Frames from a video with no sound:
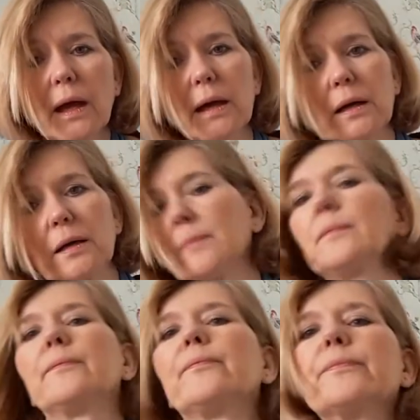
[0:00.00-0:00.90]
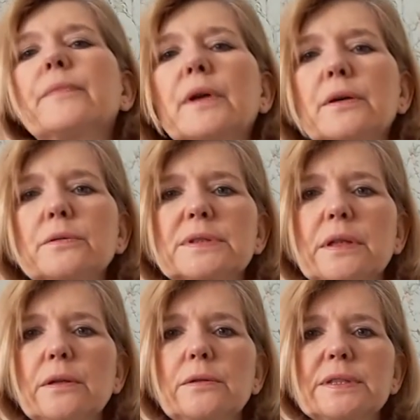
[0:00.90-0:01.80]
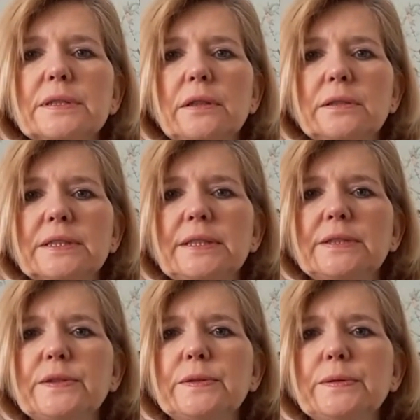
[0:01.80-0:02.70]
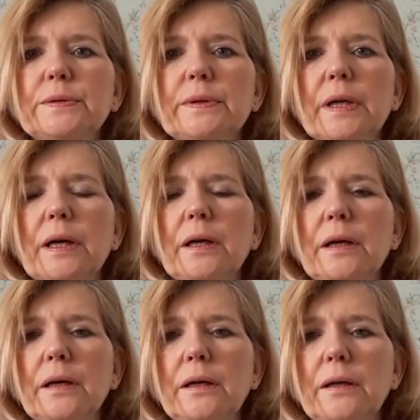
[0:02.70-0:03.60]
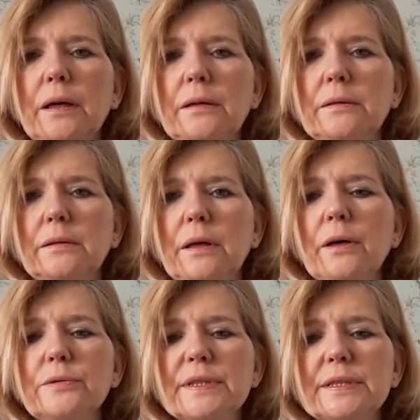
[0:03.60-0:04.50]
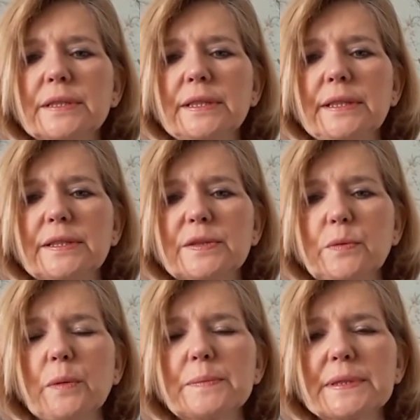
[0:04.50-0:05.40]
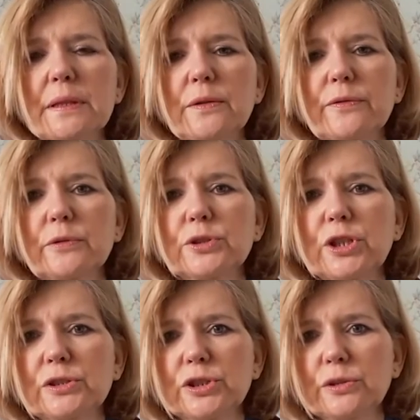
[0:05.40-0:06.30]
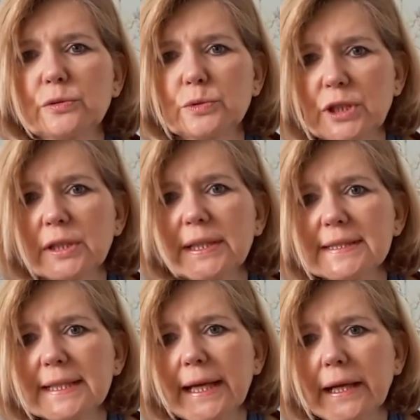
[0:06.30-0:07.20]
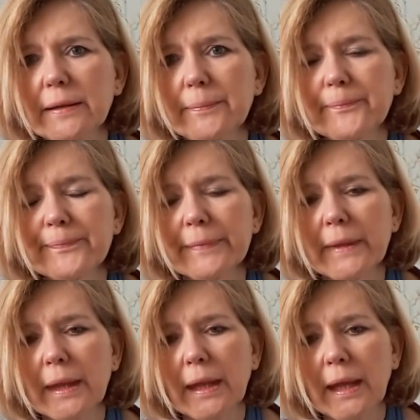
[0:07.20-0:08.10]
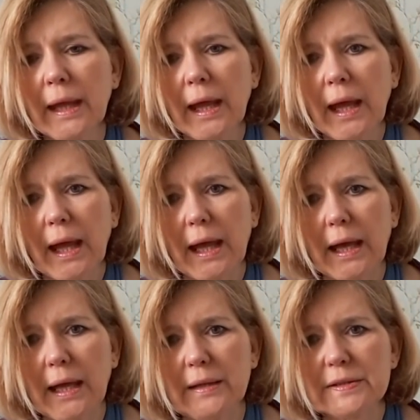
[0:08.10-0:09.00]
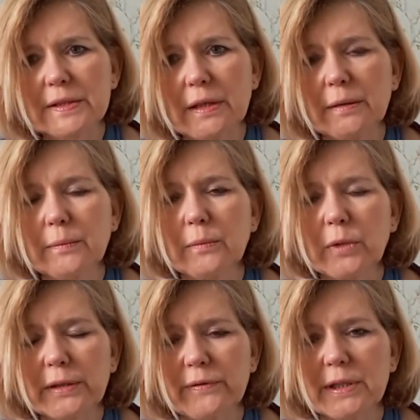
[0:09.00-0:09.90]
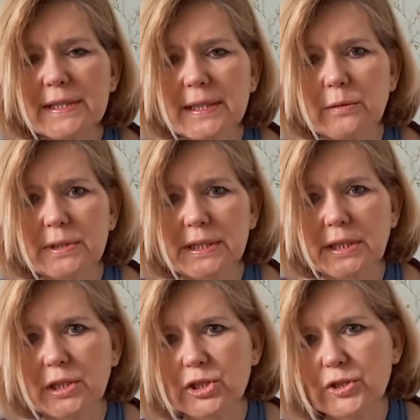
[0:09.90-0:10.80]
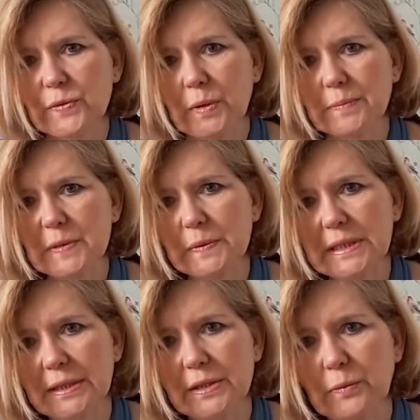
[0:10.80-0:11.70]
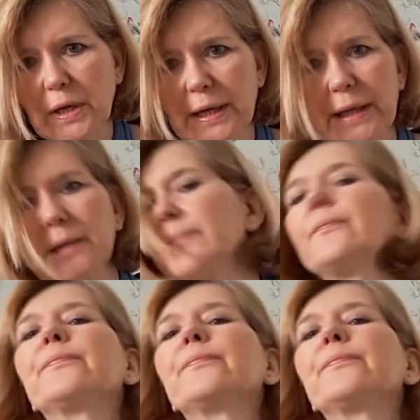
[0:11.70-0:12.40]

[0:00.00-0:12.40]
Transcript: Um, I'd also started to uh, host the swaps over on Junk Journal Junkies again. And um, one of the single signature swaps was underway.